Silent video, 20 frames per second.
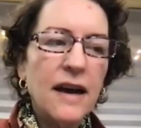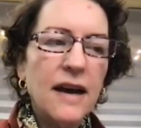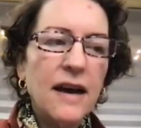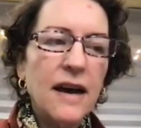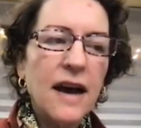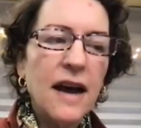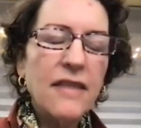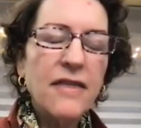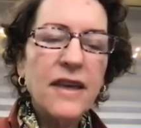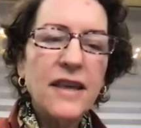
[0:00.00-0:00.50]

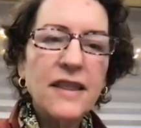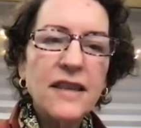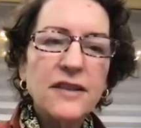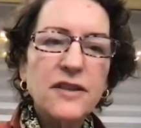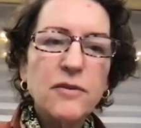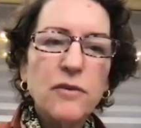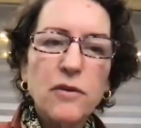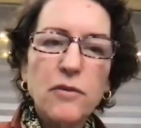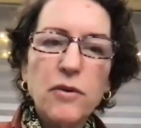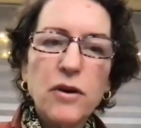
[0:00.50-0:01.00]
I think this
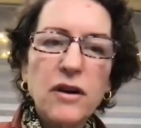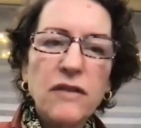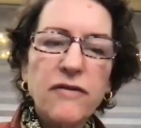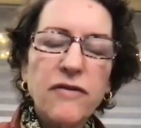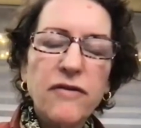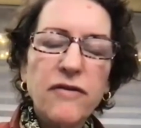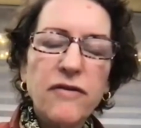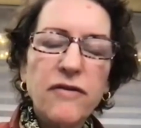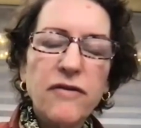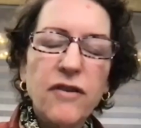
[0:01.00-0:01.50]
will work for
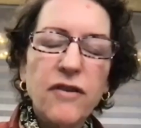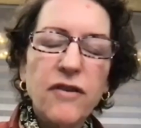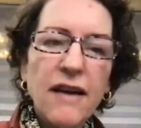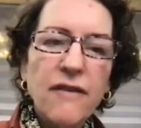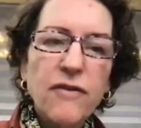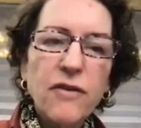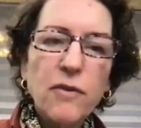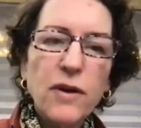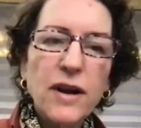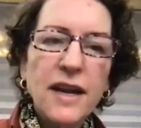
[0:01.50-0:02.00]
everyone
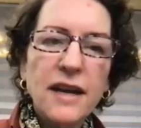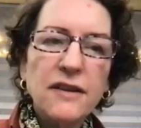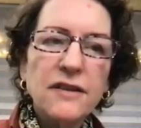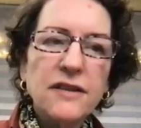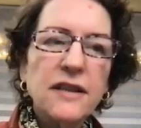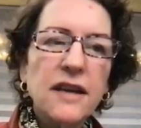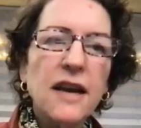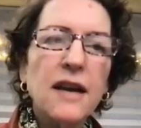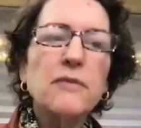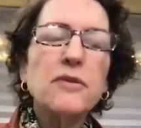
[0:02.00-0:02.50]
else,
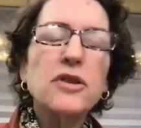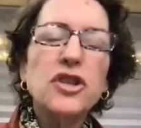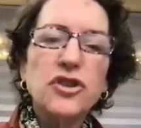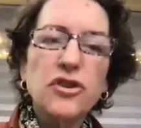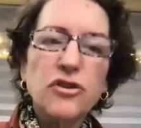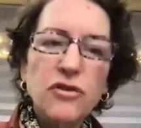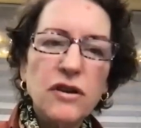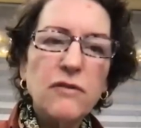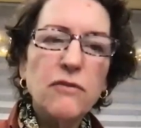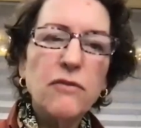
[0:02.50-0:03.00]
I'm sure
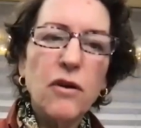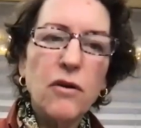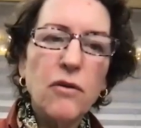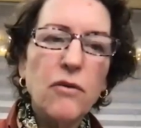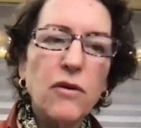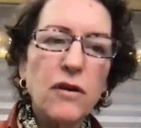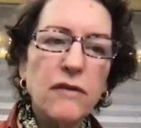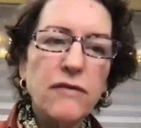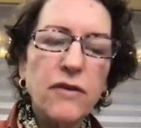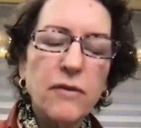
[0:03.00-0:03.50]
it won't
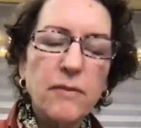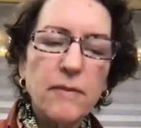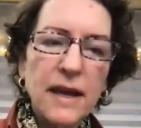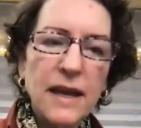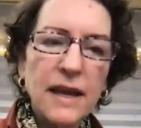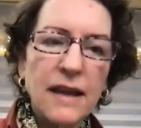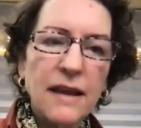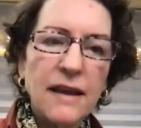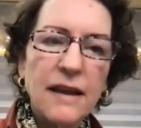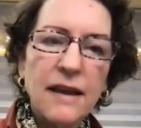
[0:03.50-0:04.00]
work for
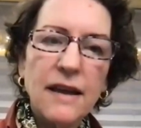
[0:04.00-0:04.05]
me.